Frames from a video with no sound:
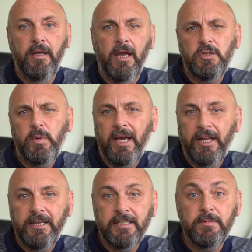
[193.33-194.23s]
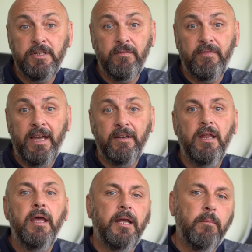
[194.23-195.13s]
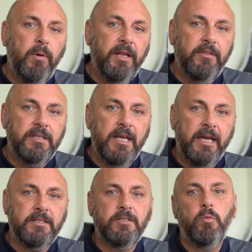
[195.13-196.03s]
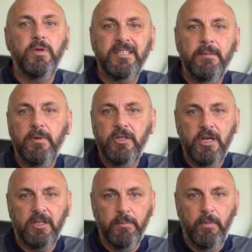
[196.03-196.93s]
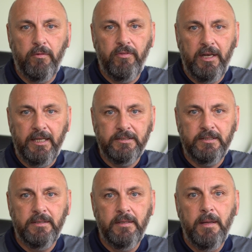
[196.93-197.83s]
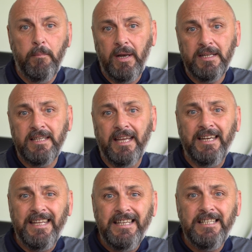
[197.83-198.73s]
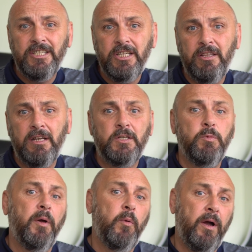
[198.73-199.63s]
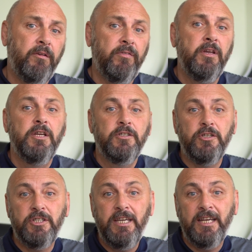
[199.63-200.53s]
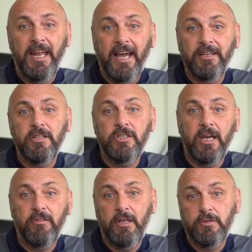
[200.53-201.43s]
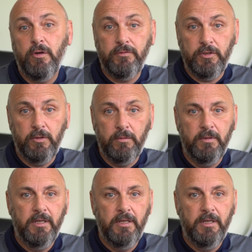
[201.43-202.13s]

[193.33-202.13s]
As we add items to the van, complete the tasks, we simply check them off the list. Plus, I can easily share the list with my wife so she can add and check things off too.